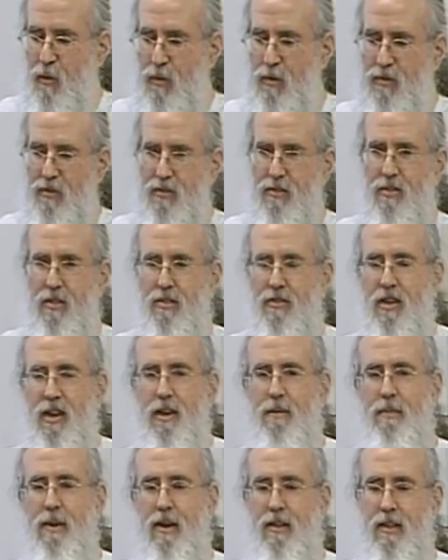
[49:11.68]
well, think
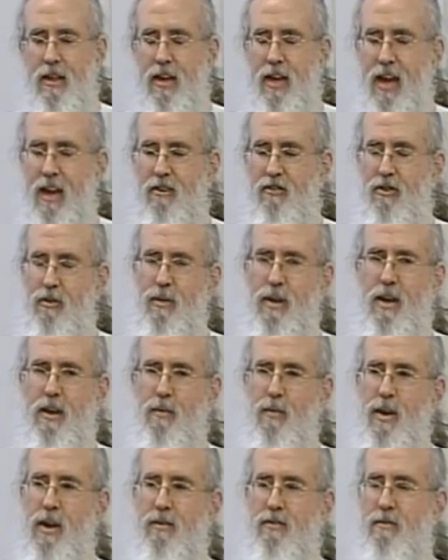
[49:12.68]
about like actually we
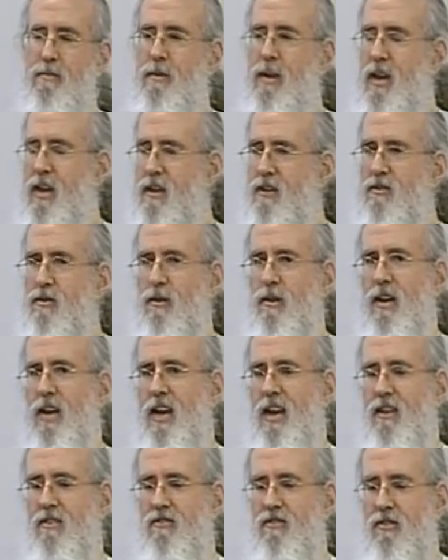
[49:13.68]
we have some indoor
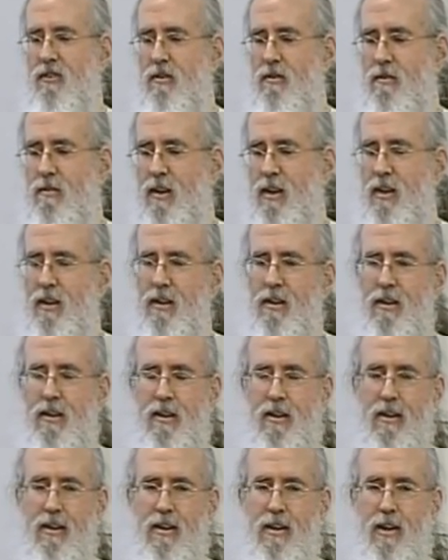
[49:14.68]
cats too, right?
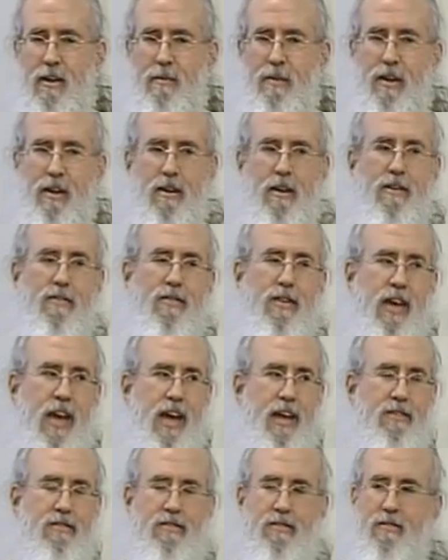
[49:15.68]
Maybe here I have
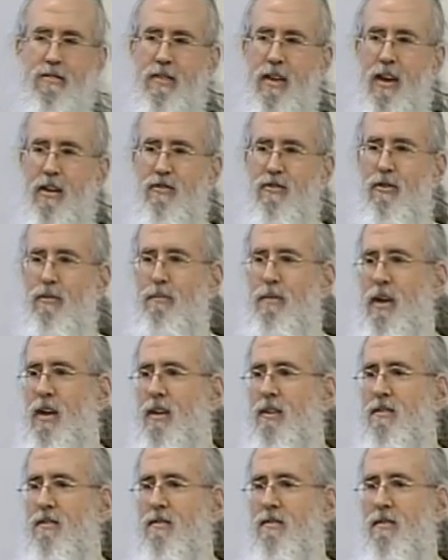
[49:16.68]
cats as household
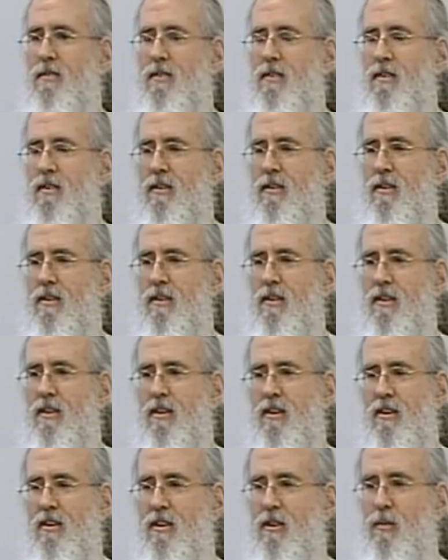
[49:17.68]
pets.
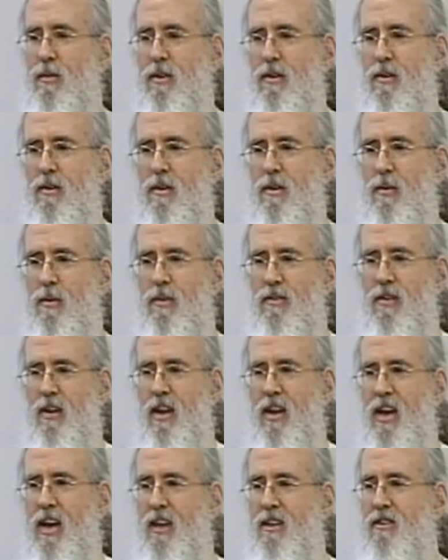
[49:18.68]
So what, what does
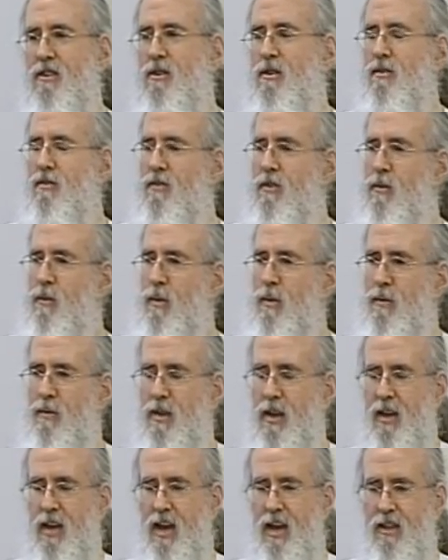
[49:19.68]
that cat do if what would
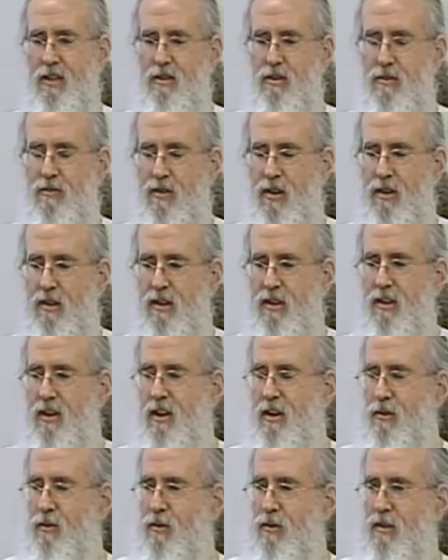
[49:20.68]
a cat do if it like
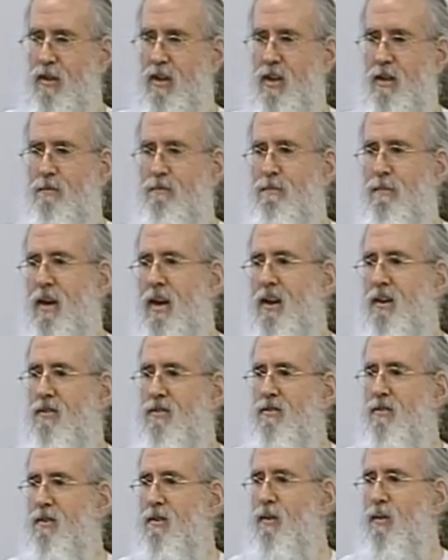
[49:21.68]
got hold like a
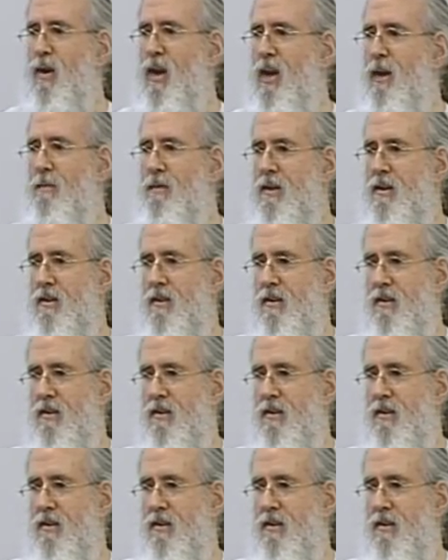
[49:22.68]
mouse or a rabbit?